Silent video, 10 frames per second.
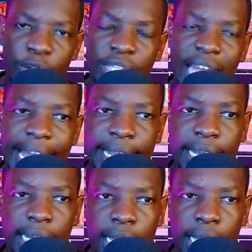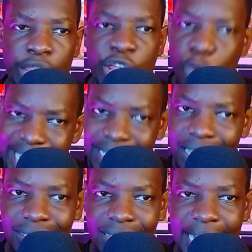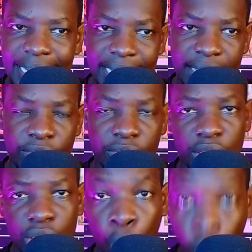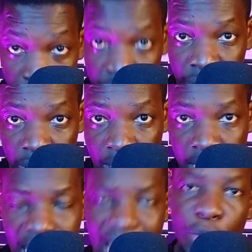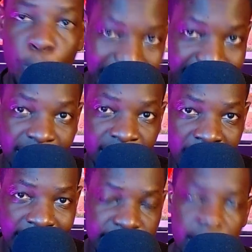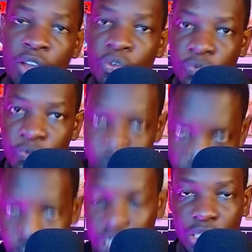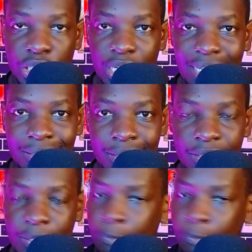like the right-hand side cooks and the right-hand side finishes the chances.